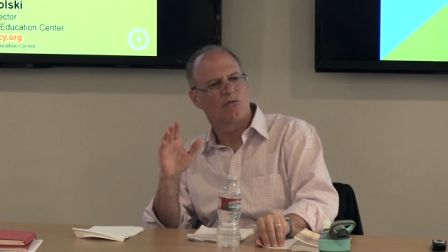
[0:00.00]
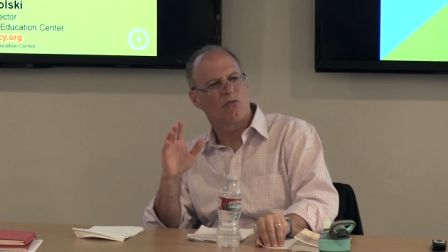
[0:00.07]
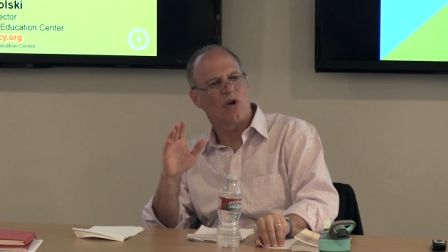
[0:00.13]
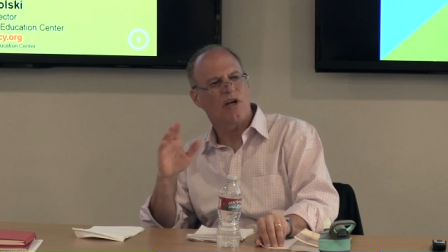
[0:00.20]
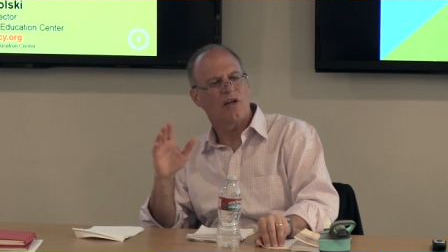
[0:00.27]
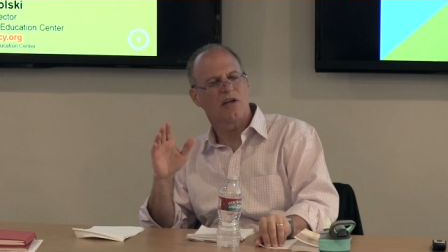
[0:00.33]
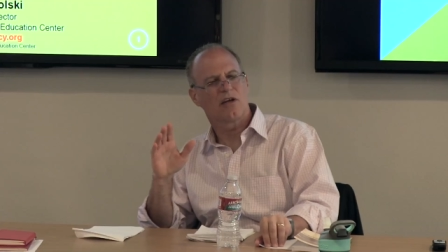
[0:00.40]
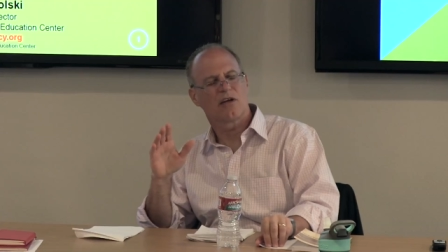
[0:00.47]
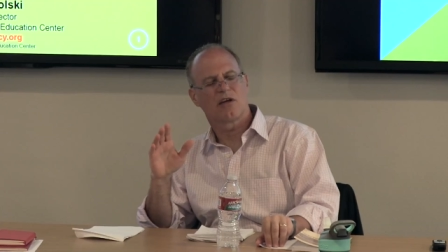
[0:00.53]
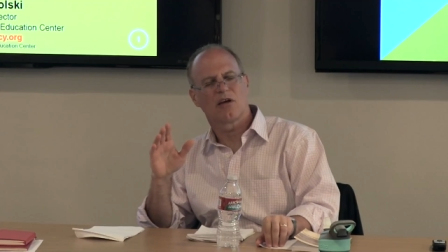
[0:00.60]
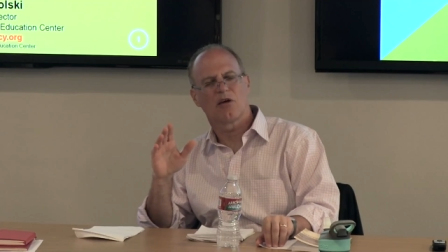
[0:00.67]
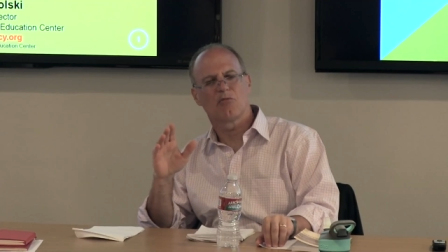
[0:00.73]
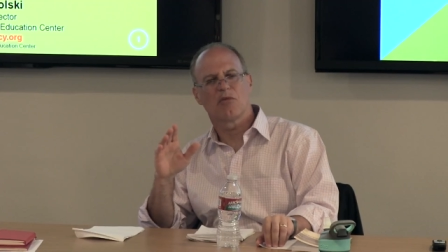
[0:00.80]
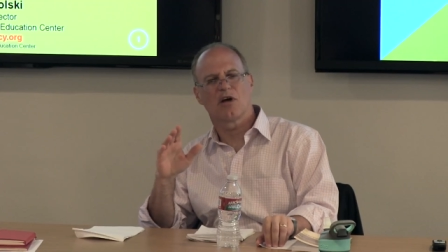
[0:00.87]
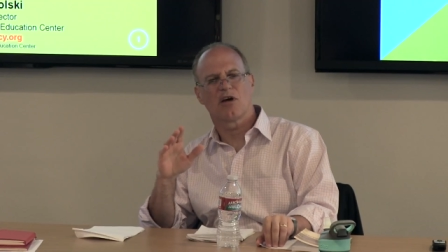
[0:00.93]
writing
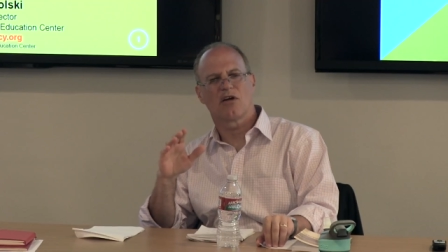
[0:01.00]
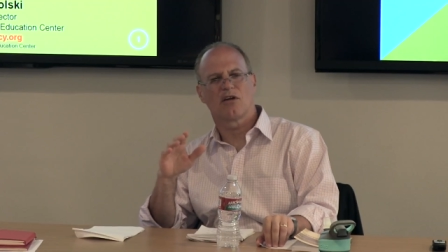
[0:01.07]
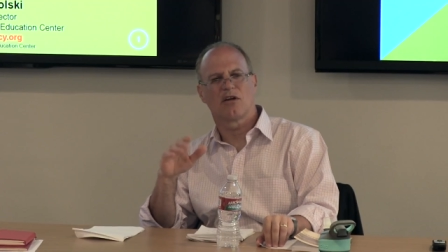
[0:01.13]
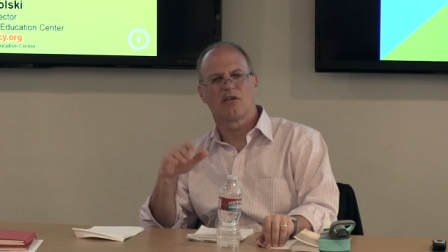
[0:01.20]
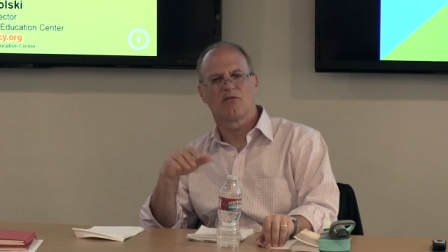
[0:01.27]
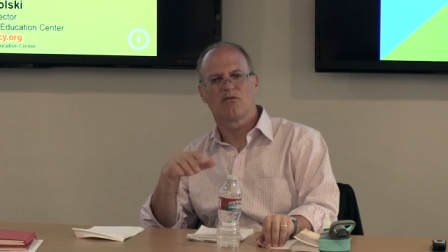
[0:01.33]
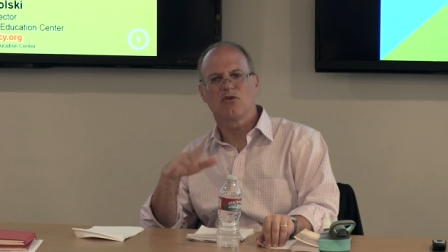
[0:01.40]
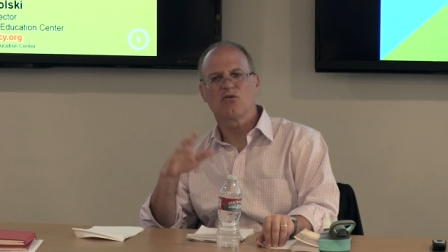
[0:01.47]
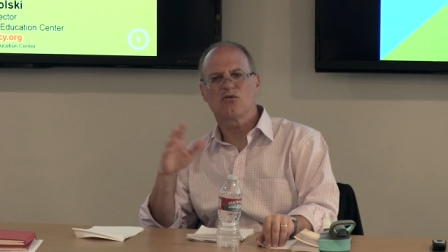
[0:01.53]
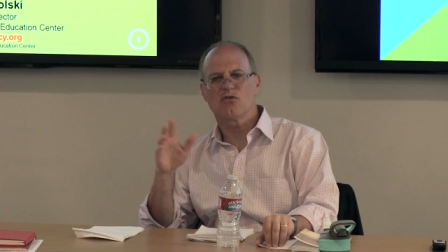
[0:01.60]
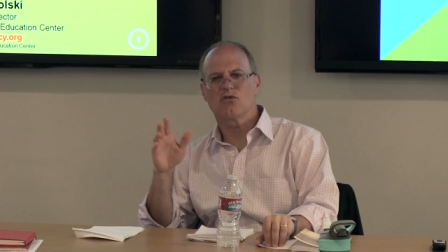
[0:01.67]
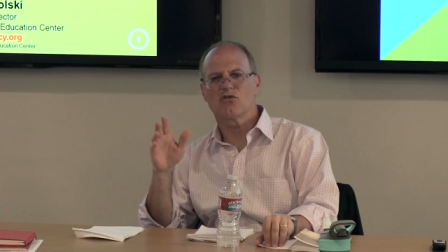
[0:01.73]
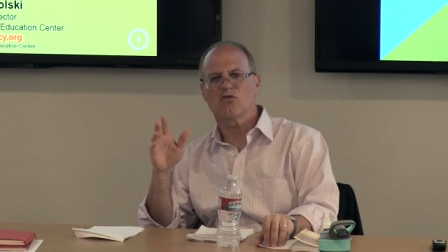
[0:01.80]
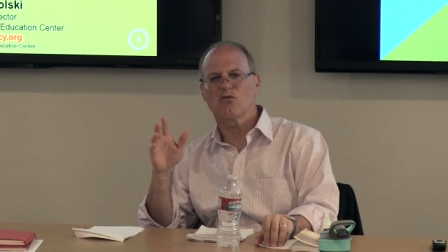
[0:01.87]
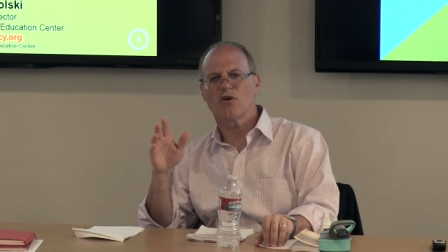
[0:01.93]
about
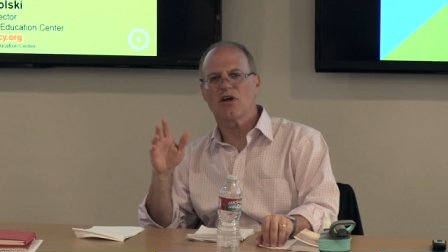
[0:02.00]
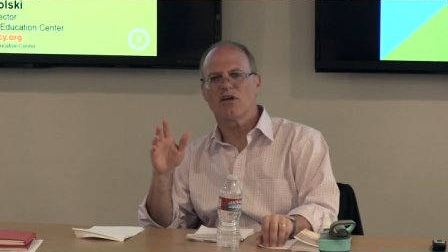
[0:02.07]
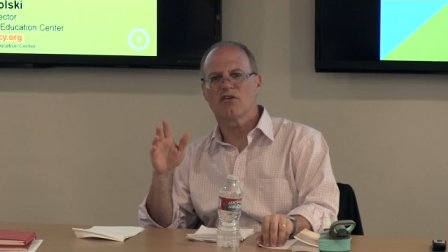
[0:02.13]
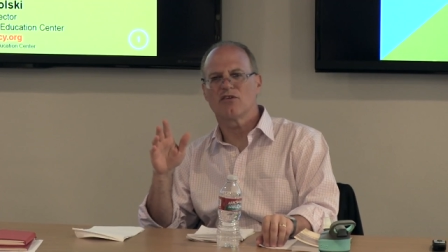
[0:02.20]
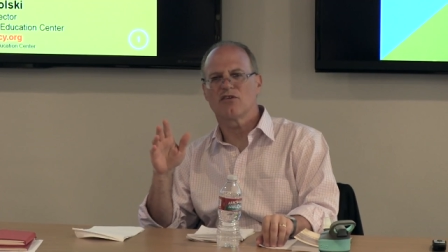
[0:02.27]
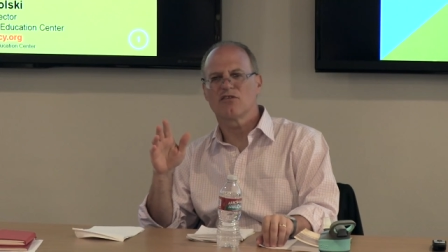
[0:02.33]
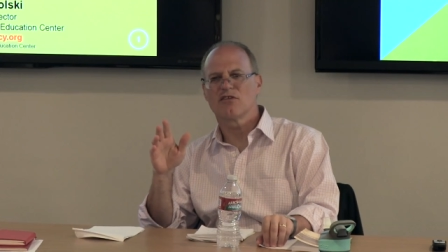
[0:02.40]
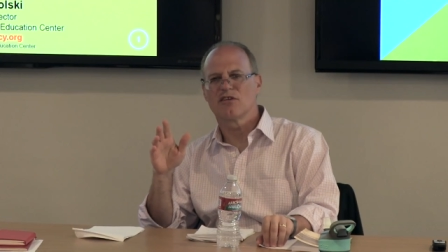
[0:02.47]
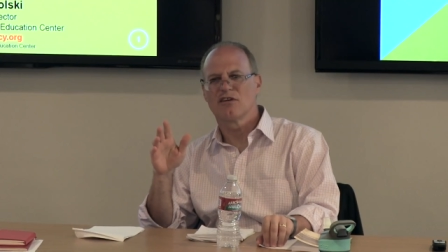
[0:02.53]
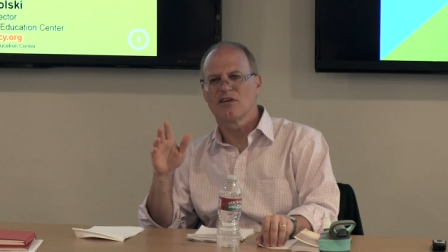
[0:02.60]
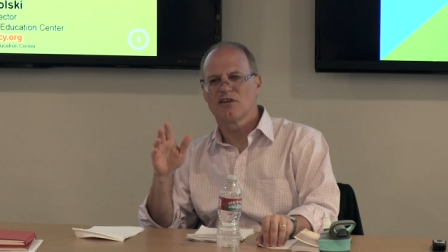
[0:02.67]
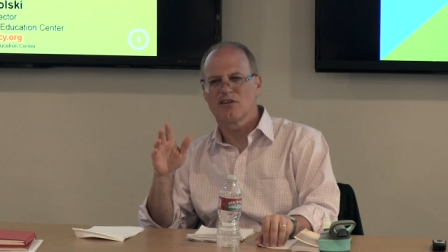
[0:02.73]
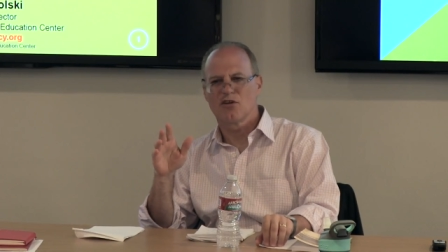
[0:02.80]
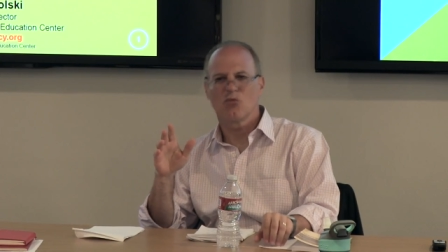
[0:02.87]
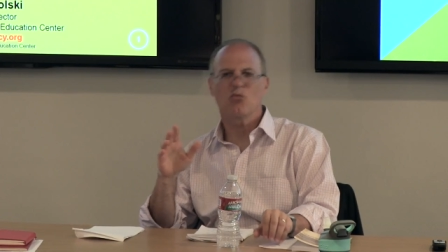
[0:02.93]
future trends
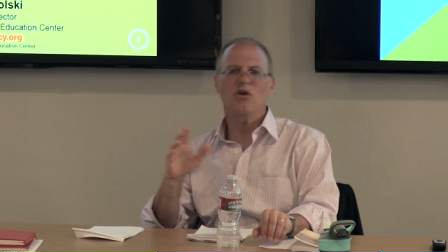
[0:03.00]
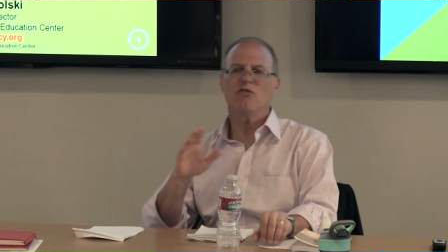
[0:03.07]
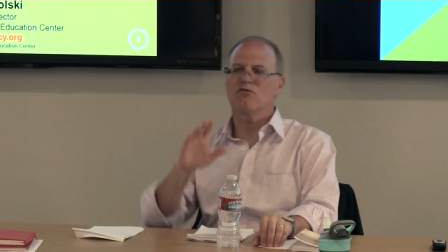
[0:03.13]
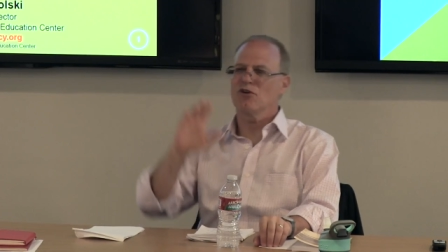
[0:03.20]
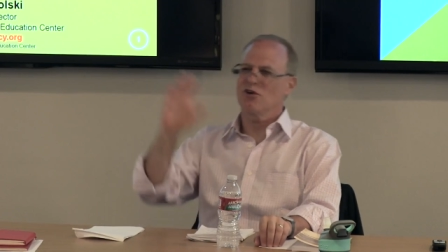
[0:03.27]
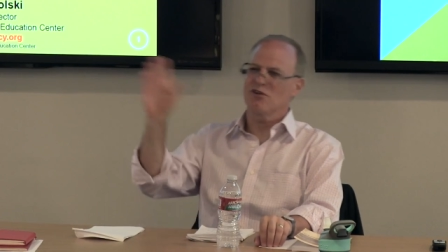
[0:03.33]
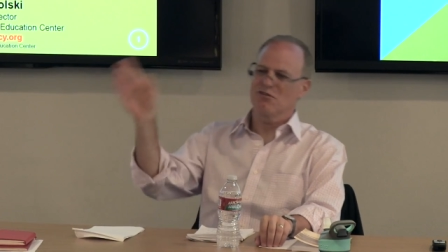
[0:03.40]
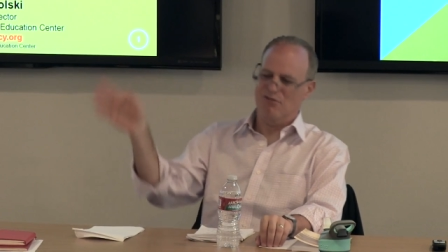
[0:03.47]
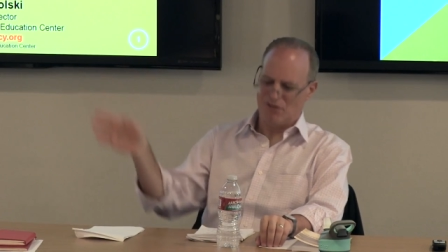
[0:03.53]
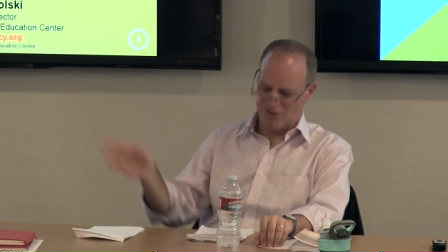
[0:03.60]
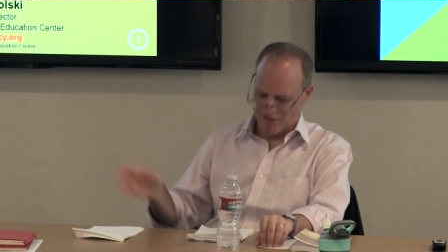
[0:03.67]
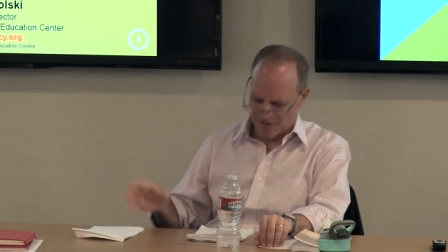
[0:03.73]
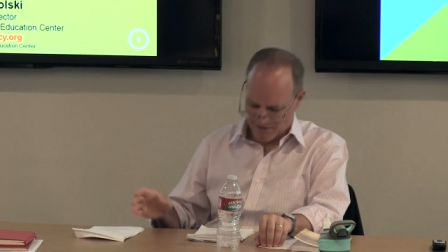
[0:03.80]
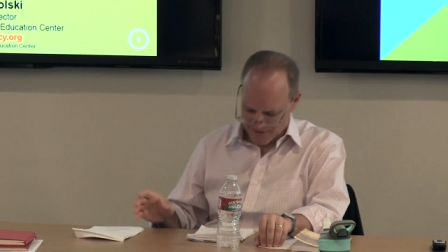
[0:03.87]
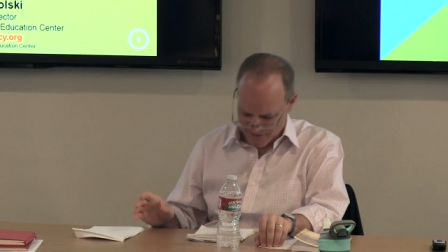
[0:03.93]
that went very
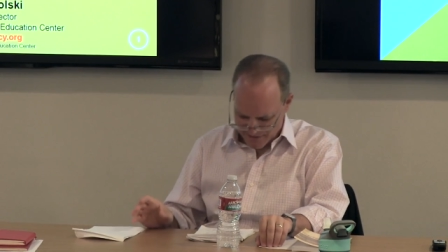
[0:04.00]
far.